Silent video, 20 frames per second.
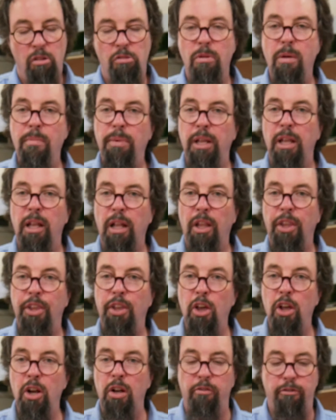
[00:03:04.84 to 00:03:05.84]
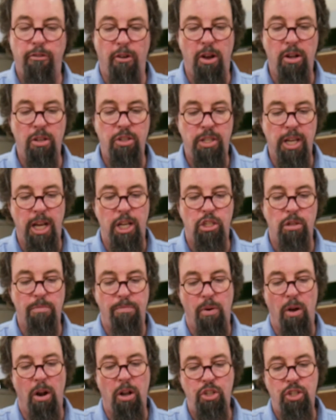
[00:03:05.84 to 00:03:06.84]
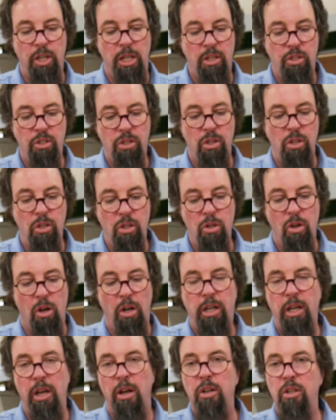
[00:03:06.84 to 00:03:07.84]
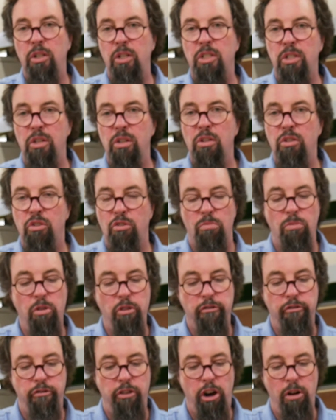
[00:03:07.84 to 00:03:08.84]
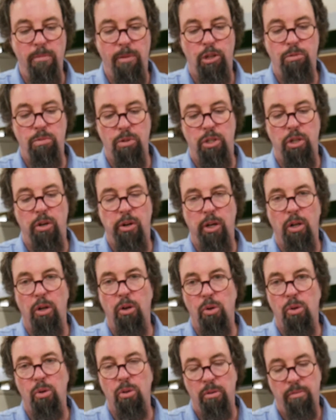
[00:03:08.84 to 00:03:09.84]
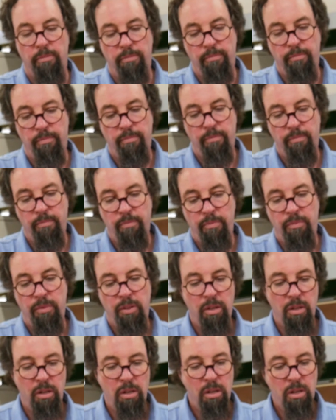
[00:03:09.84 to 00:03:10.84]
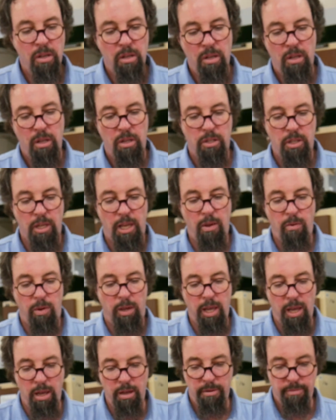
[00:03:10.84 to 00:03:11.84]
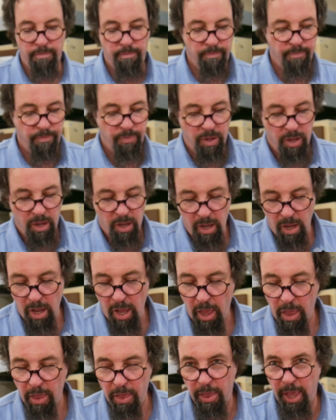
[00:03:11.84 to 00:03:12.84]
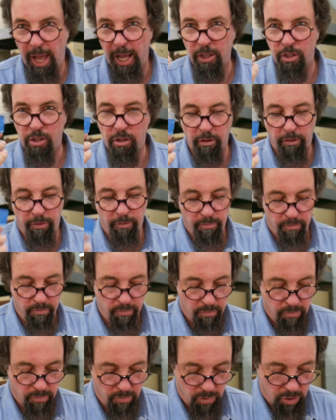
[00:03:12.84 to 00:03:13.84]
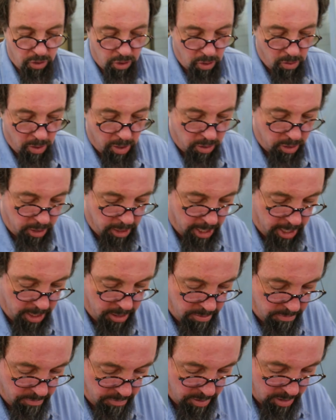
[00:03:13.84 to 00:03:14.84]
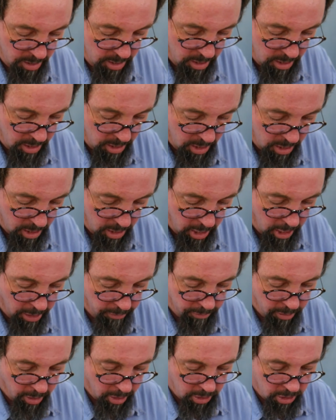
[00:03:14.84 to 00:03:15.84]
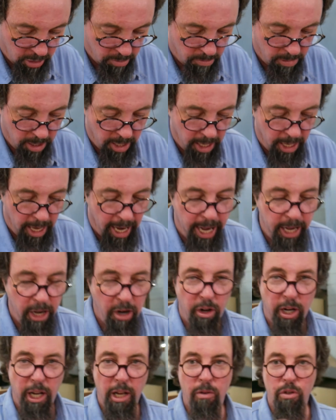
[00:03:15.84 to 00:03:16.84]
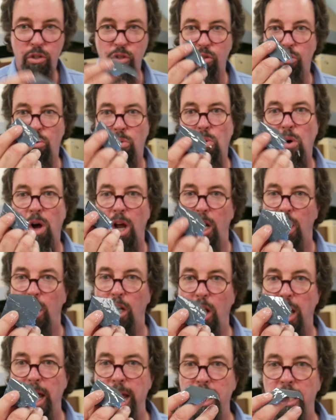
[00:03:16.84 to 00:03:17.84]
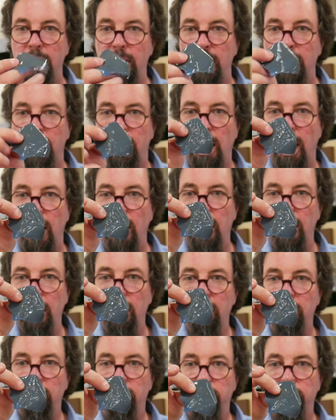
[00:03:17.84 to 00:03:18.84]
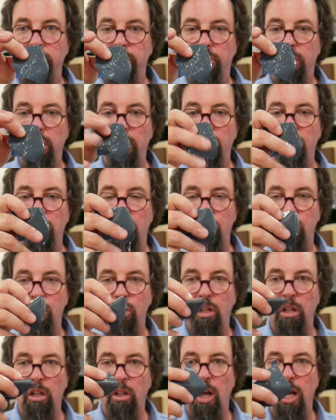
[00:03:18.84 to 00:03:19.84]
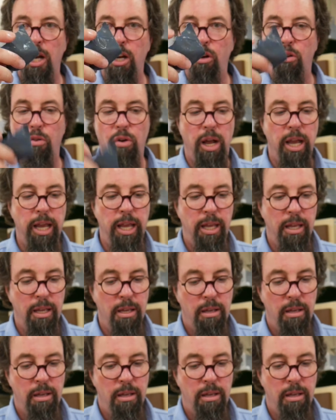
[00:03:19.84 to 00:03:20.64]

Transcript: Remembering that the third and final stage, the polishing, is not going to remove very much material at all. So here we go. That's the 200 done. I've got some 800 here, which is quite light in colour, very much lighter grey,